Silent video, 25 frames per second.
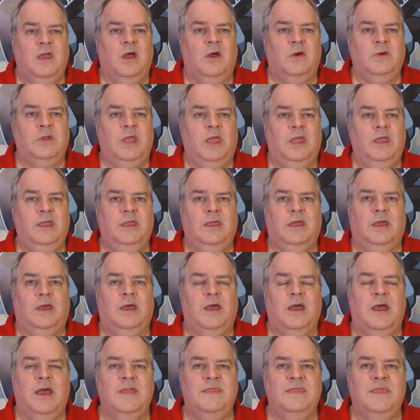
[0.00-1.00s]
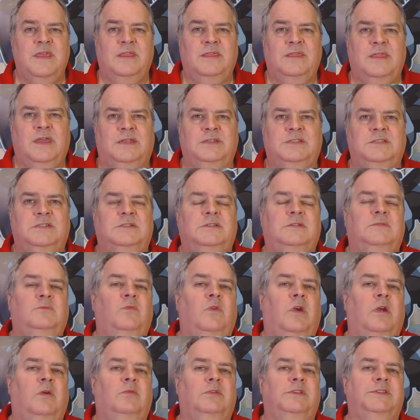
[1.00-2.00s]
Okay, I think that's
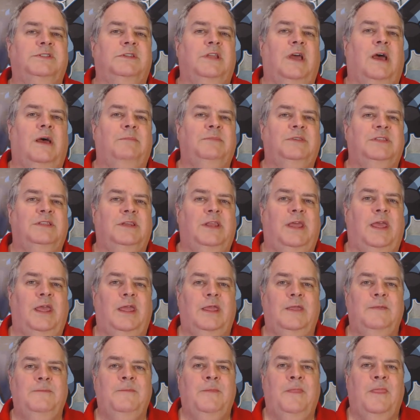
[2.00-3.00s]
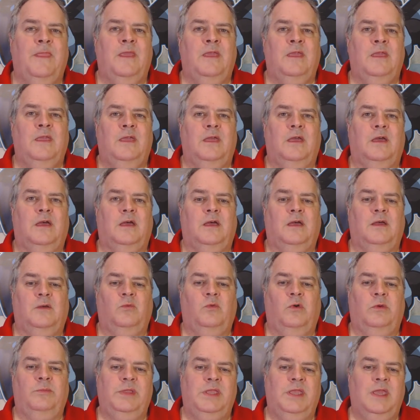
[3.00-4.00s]
where we'll stop today.
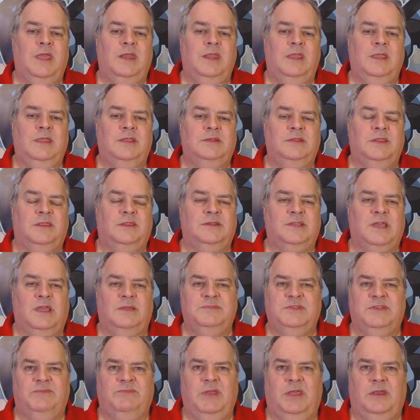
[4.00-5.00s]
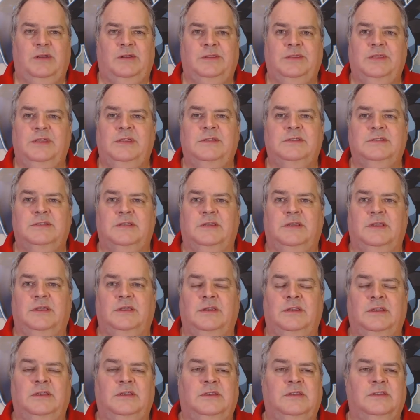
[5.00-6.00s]
We'll be getting into the types of penalties and
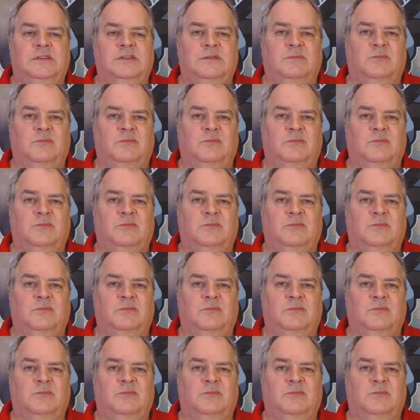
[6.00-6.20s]
into